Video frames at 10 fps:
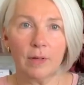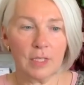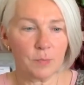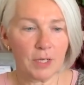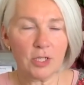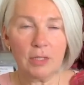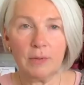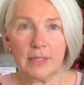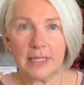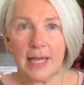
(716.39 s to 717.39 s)
especially
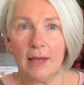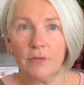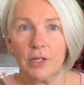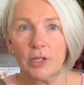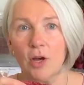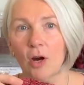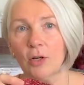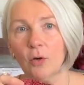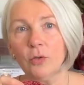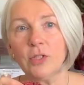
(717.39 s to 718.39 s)
with this heavier
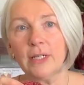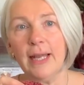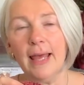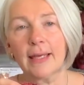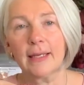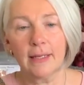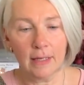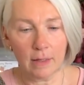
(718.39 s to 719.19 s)
yarn on your leg,